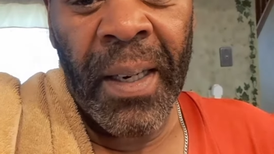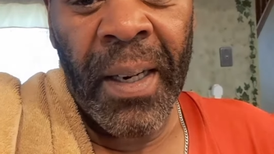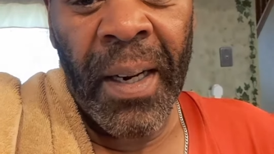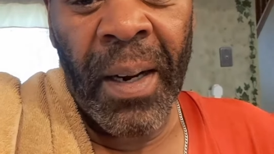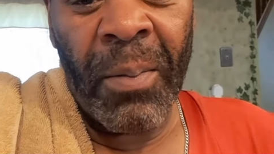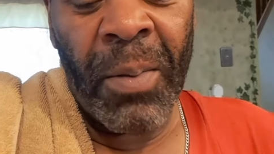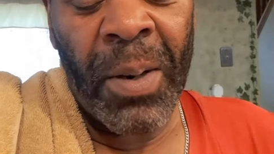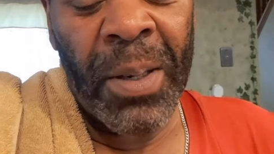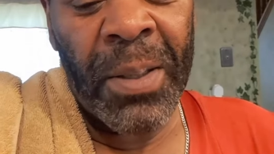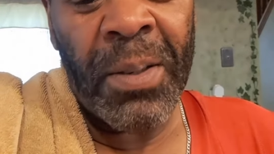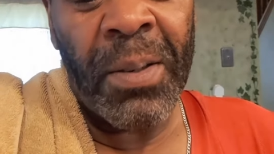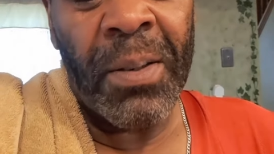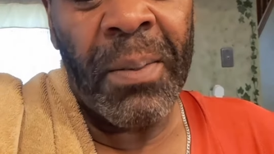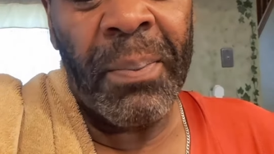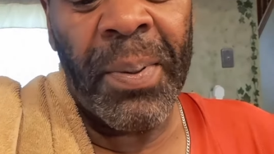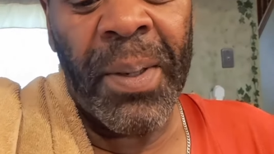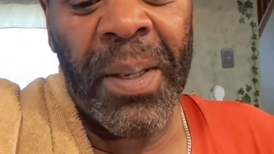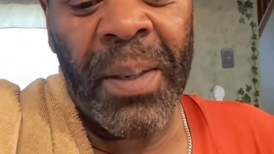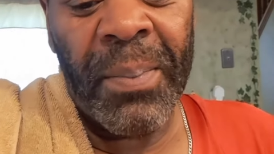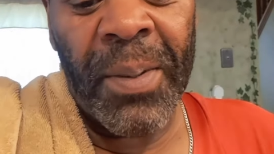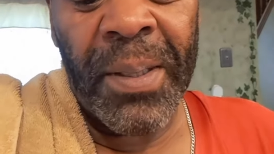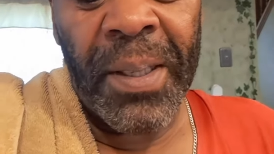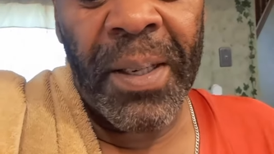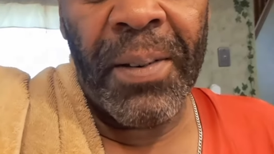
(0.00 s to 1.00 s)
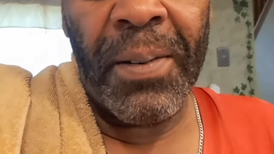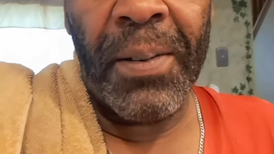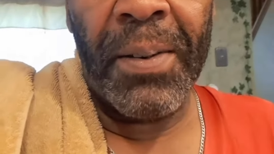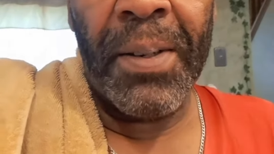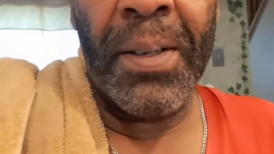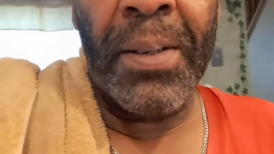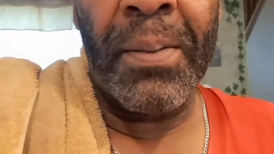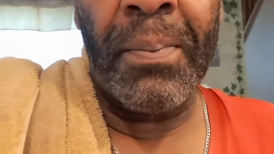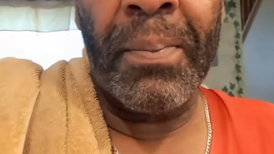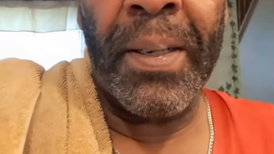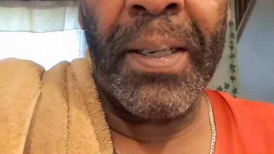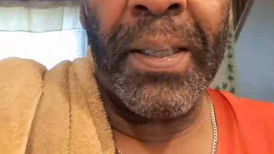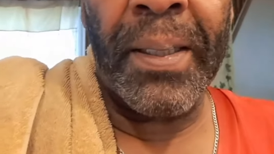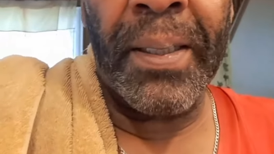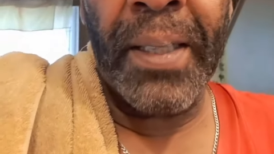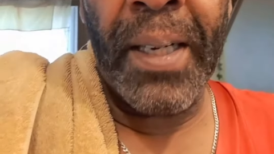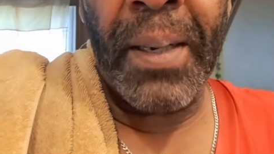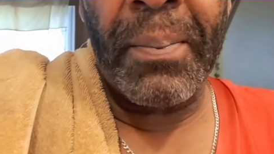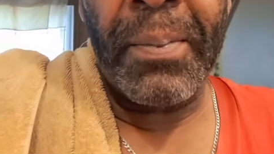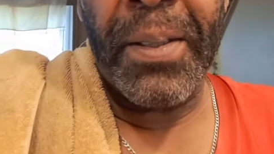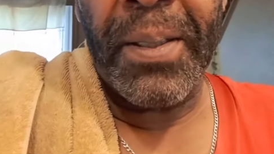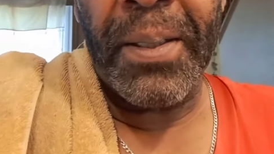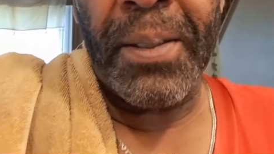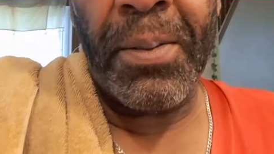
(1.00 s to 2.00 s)
I was going to put them on the grill, but I think
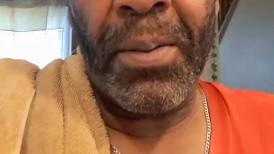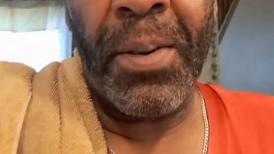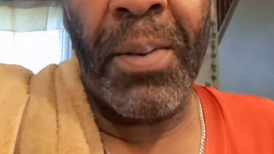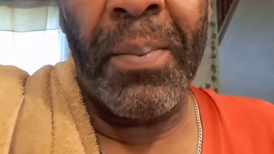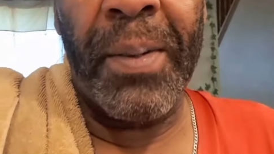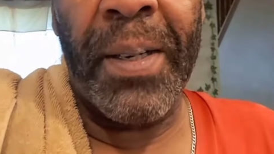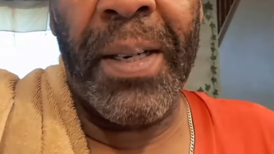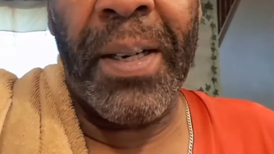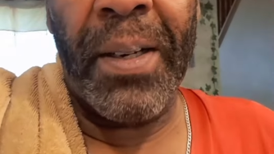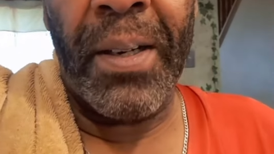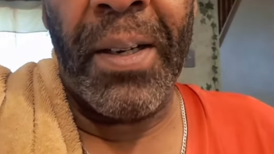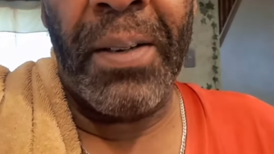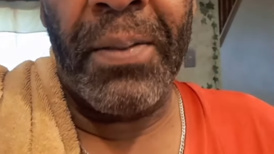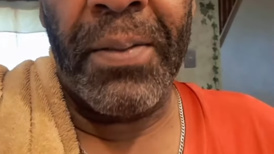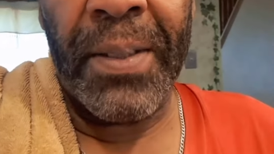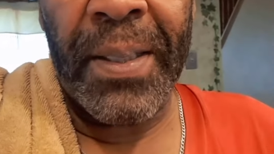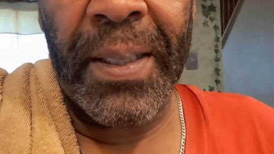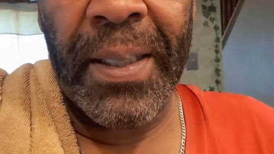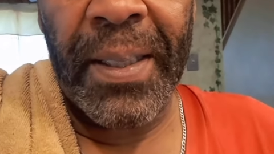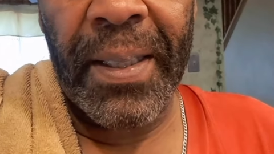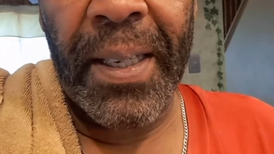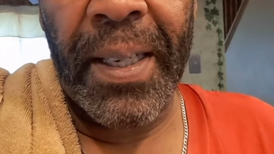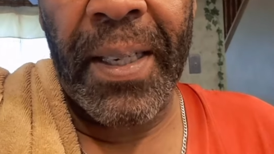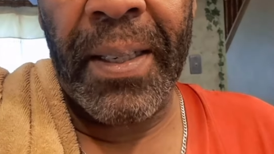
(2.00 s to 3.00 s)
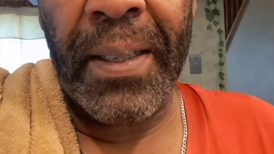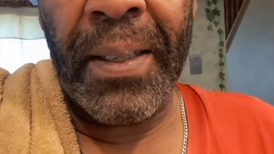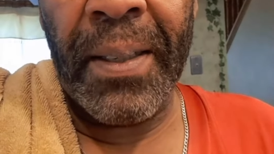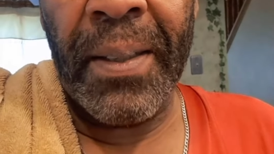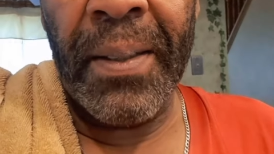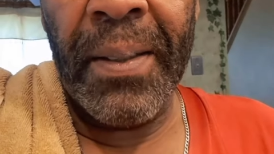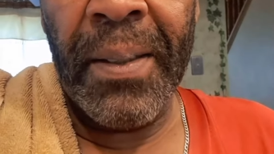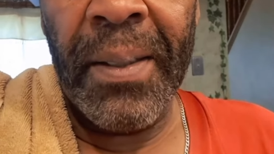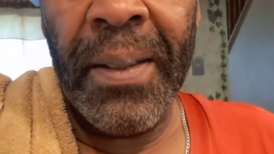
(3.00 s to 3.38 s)
I'm going to throw them in the oven today.